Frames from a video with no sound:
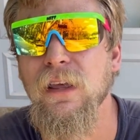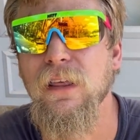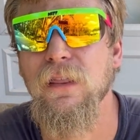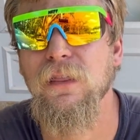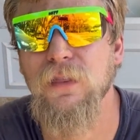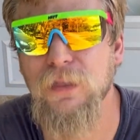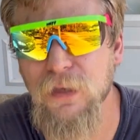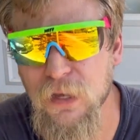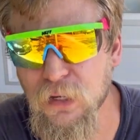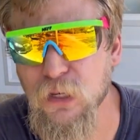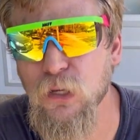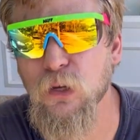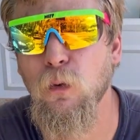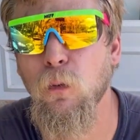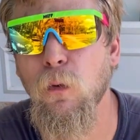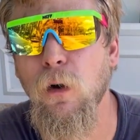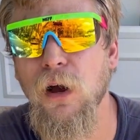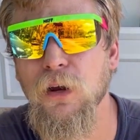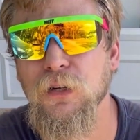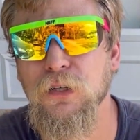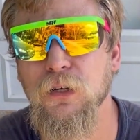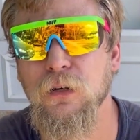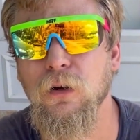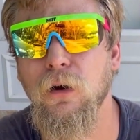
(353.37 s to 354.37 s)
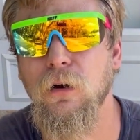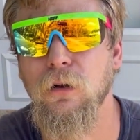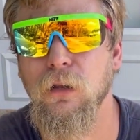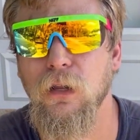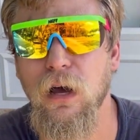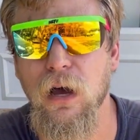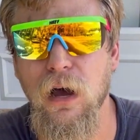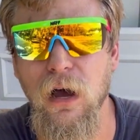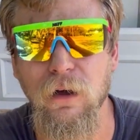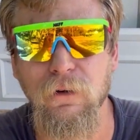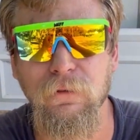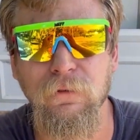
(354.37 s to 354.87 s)
then you wash it all
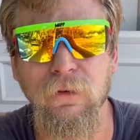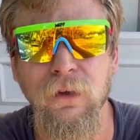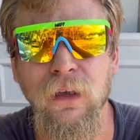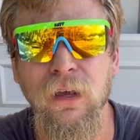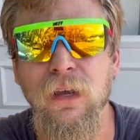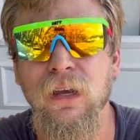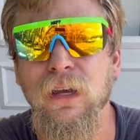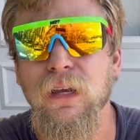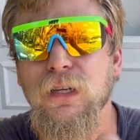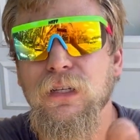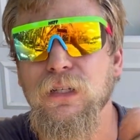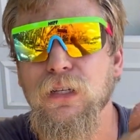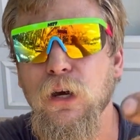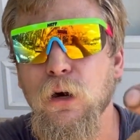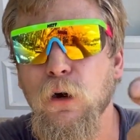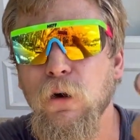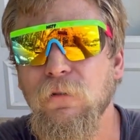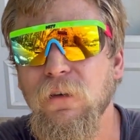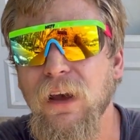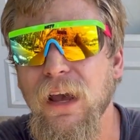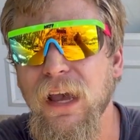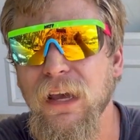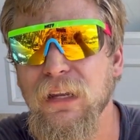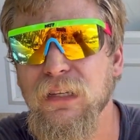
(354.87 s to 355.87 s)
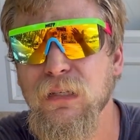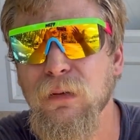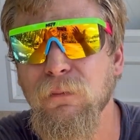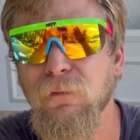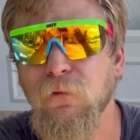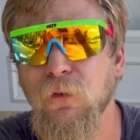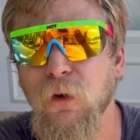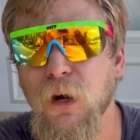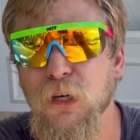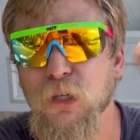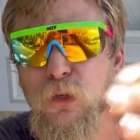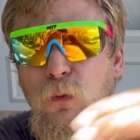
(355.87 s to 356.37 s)
off. So if I had some
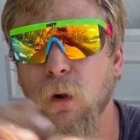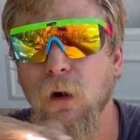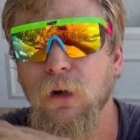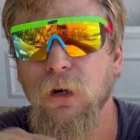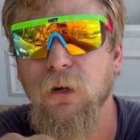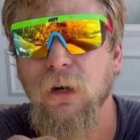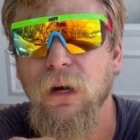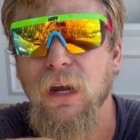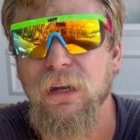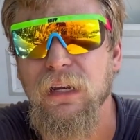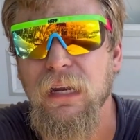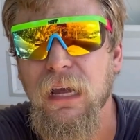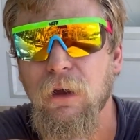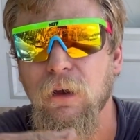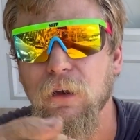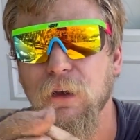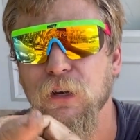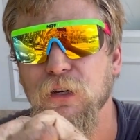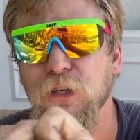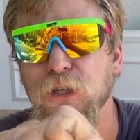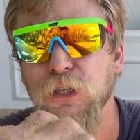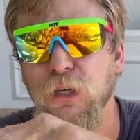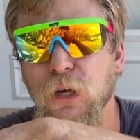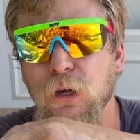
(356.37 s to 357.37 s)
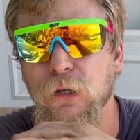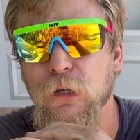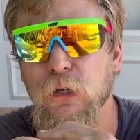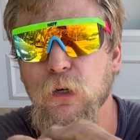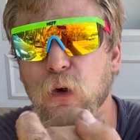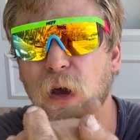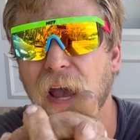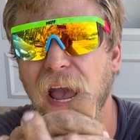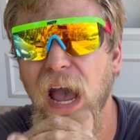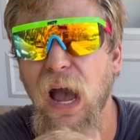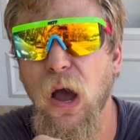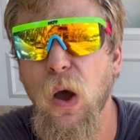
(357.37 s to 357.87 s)
fresh water right now, I could show
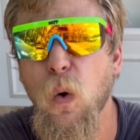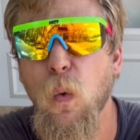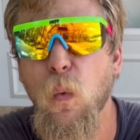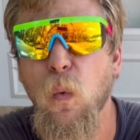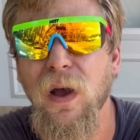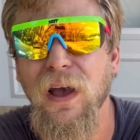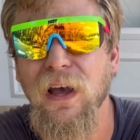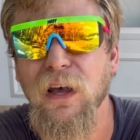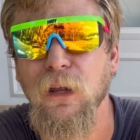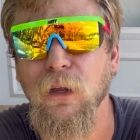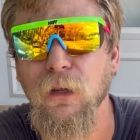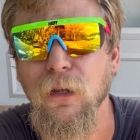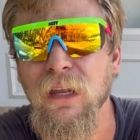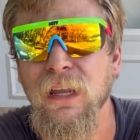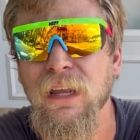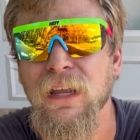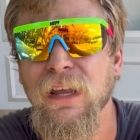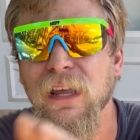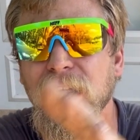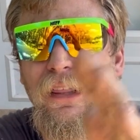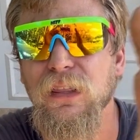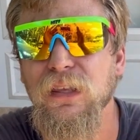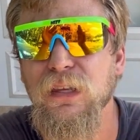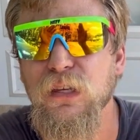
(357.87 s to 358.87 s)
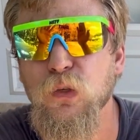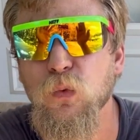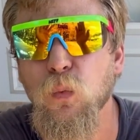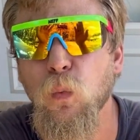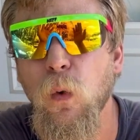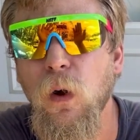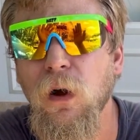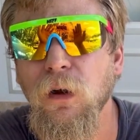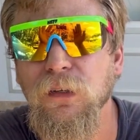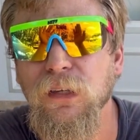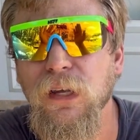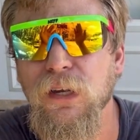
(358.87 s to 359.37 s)
you how well these
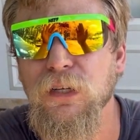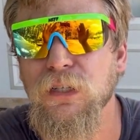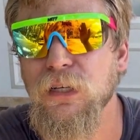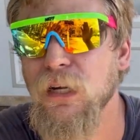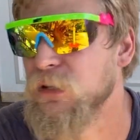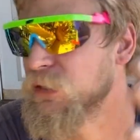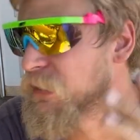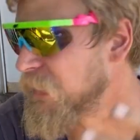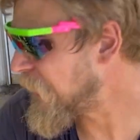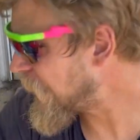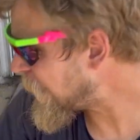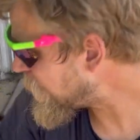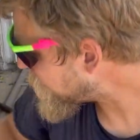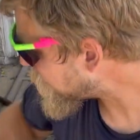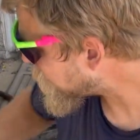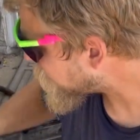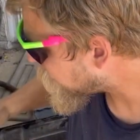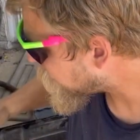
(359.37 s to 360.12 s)
walnut shells, even